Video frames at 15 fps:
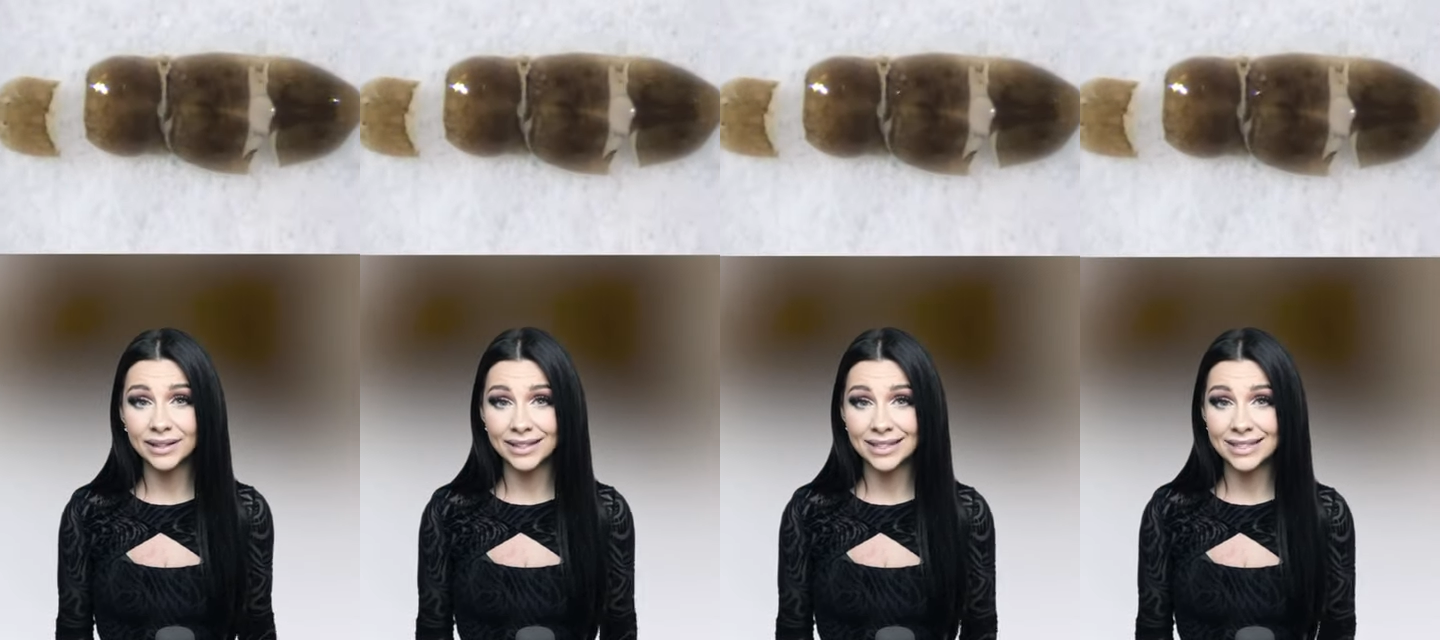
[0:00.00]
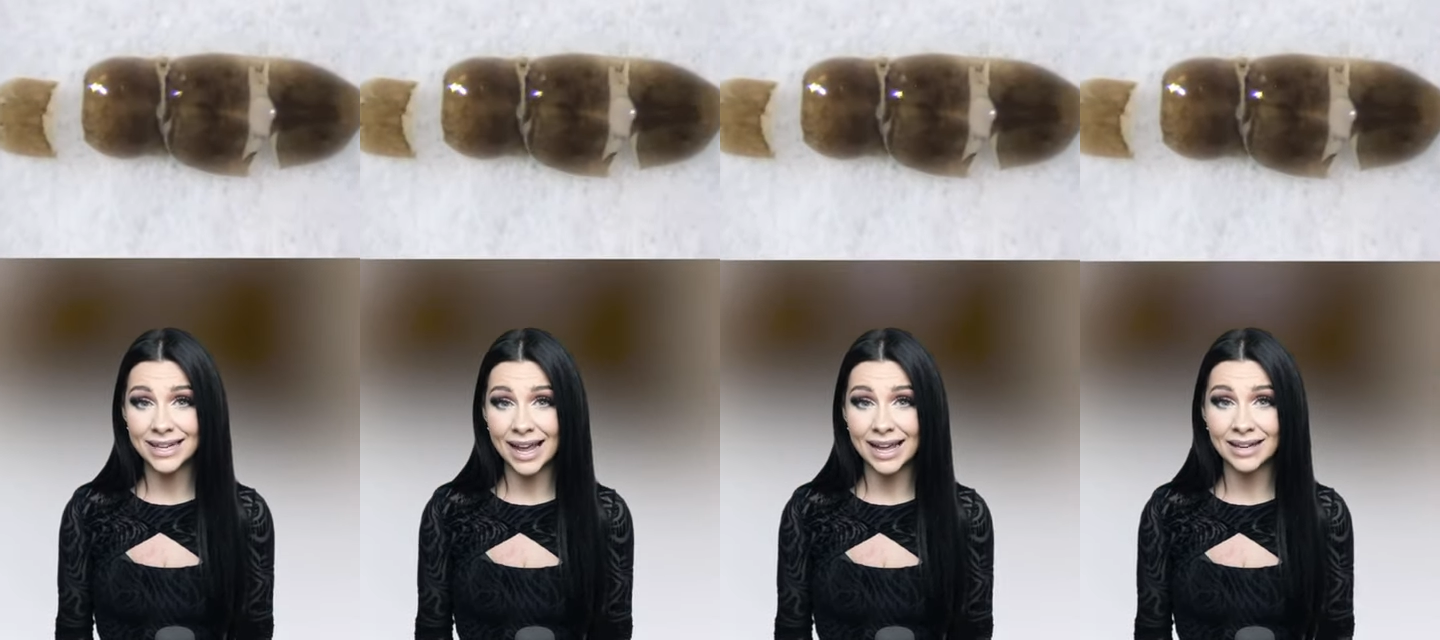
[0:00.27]
the
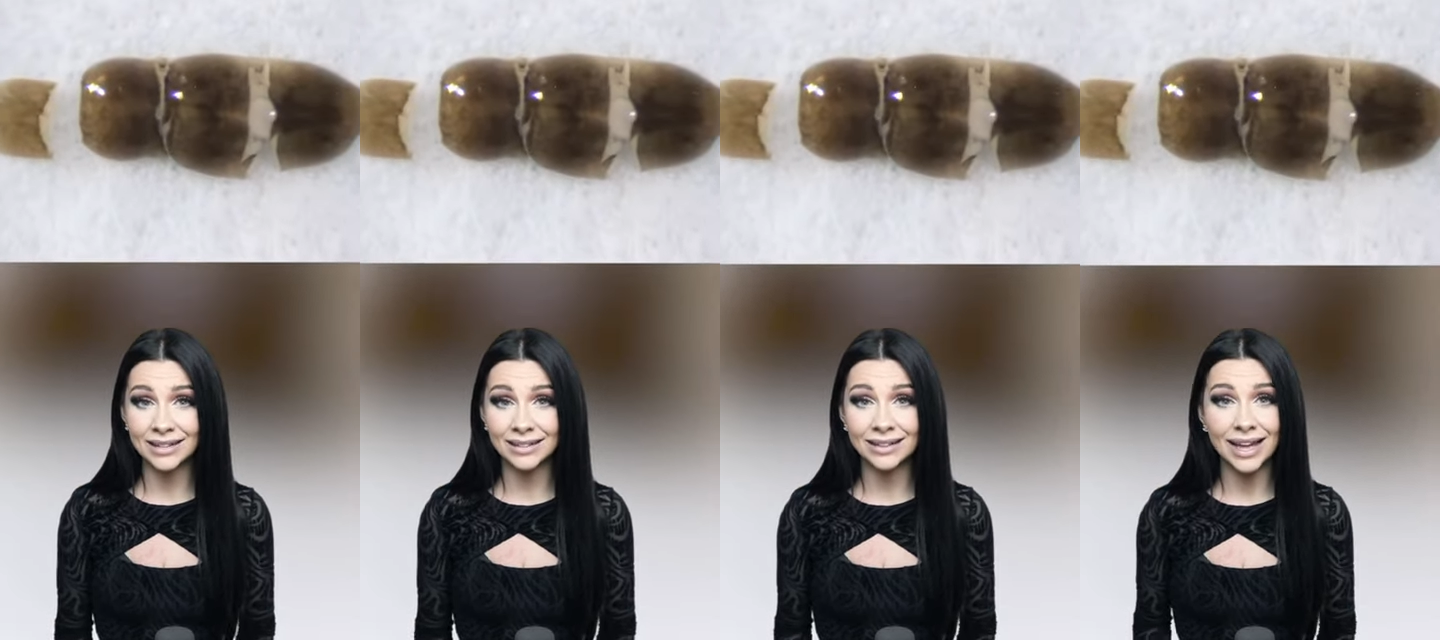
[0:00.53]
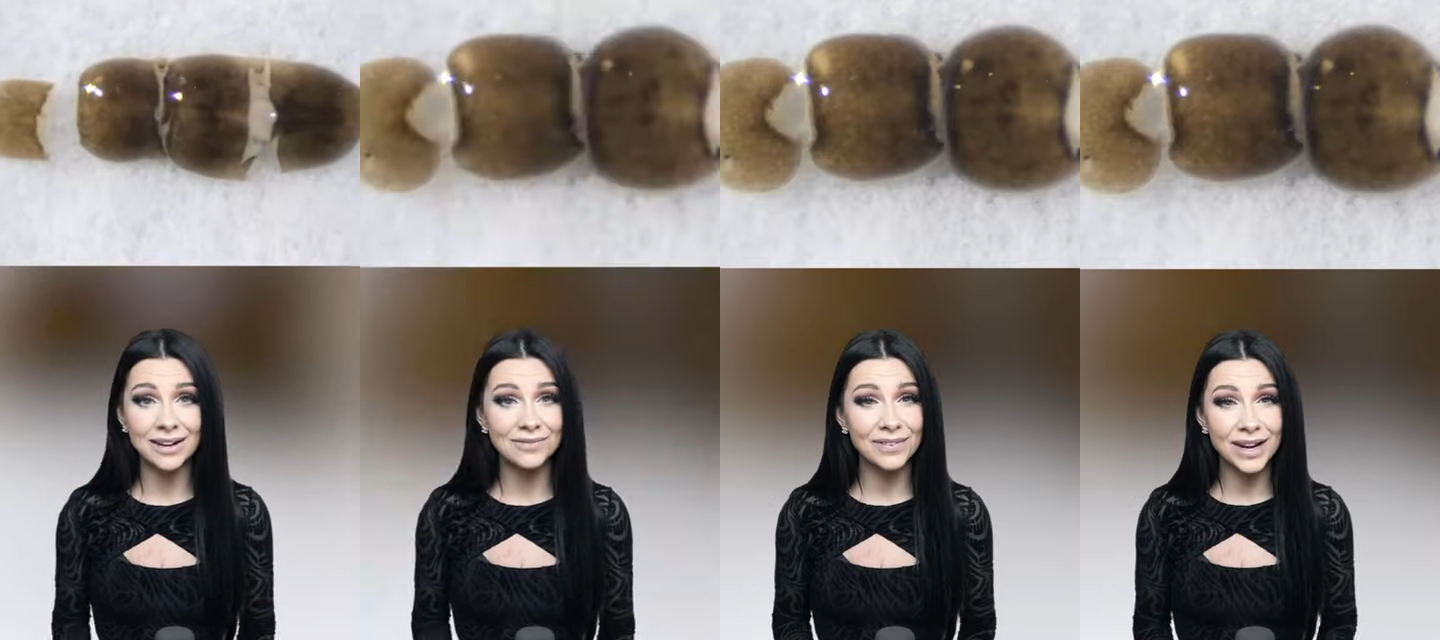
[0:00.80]
tail
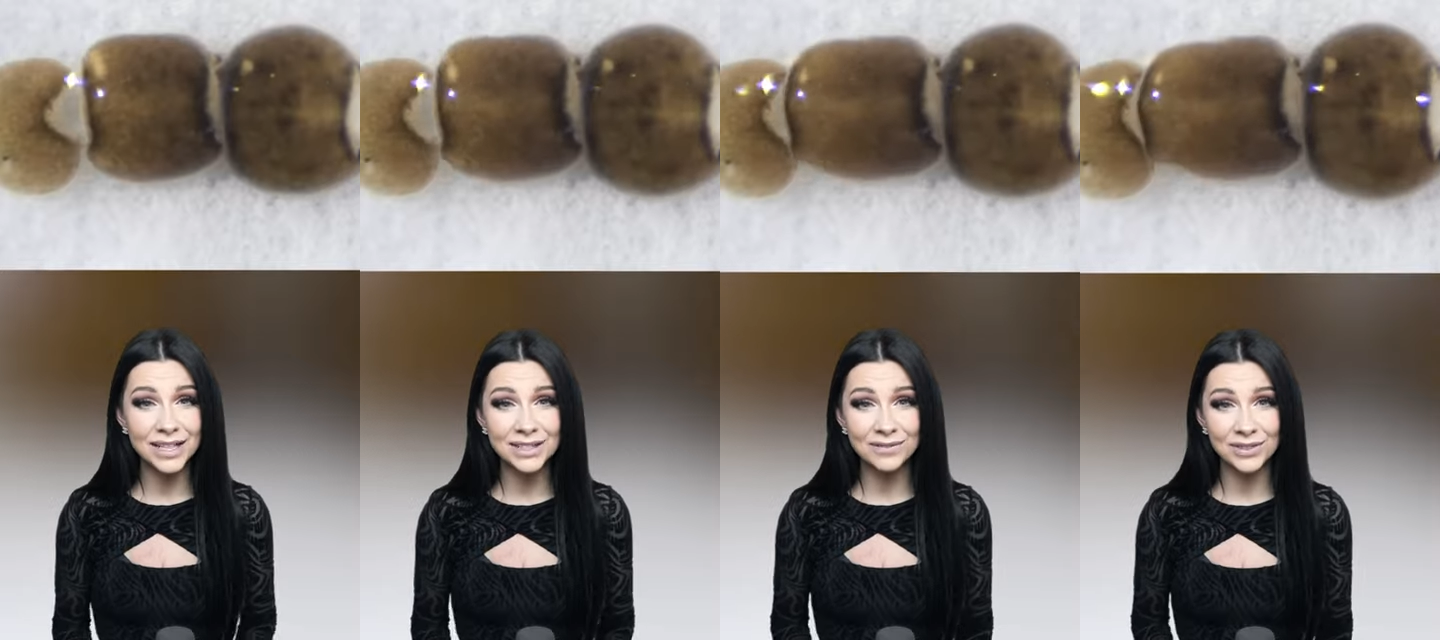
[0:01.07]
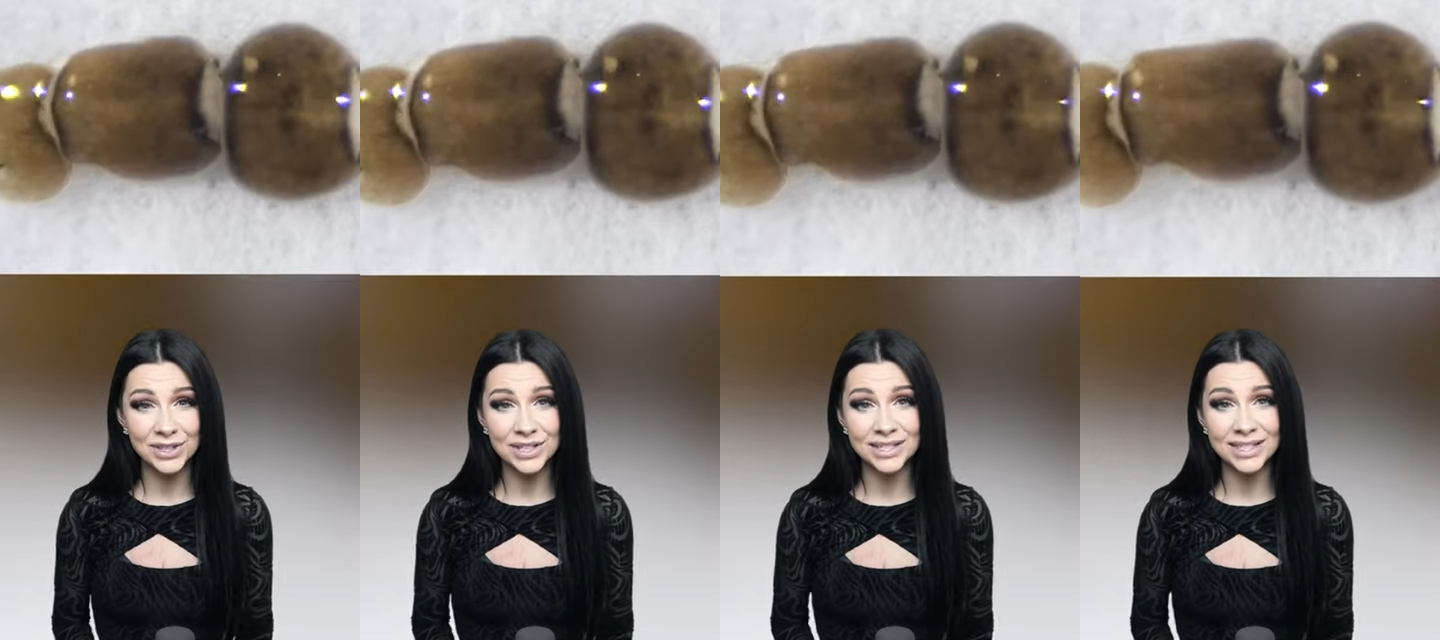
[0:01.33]
and vice
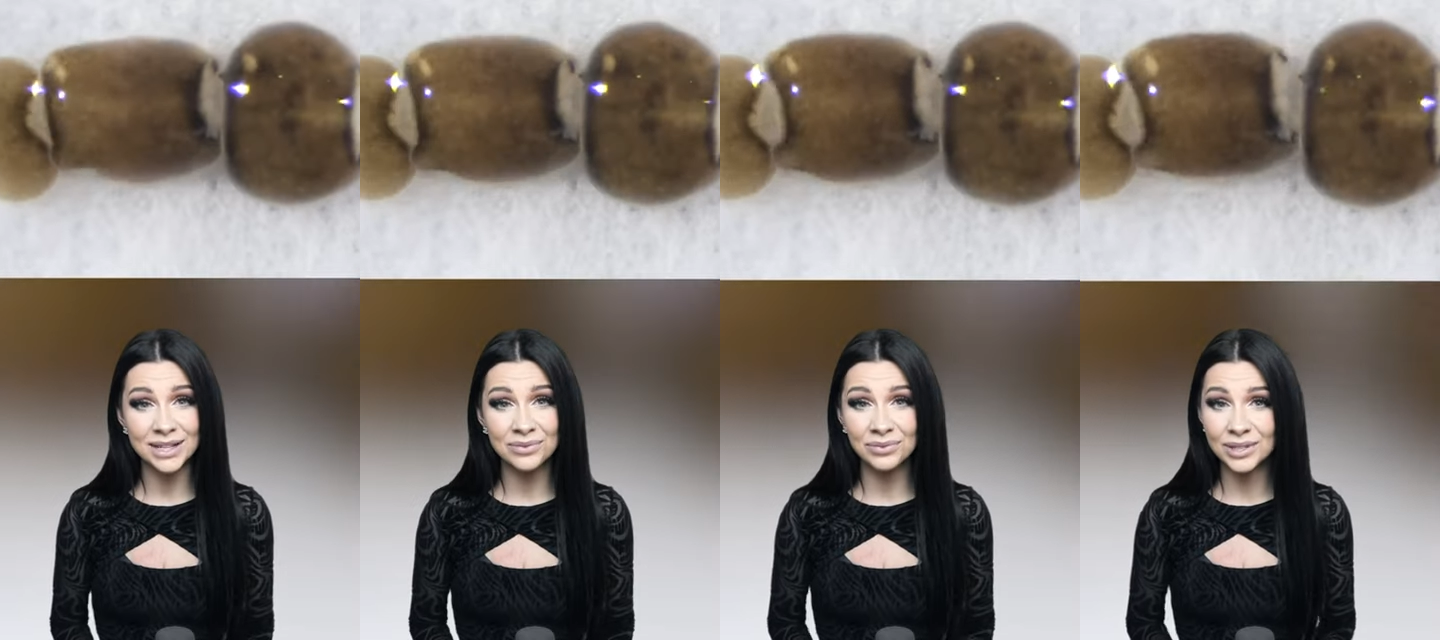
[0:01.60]
versa,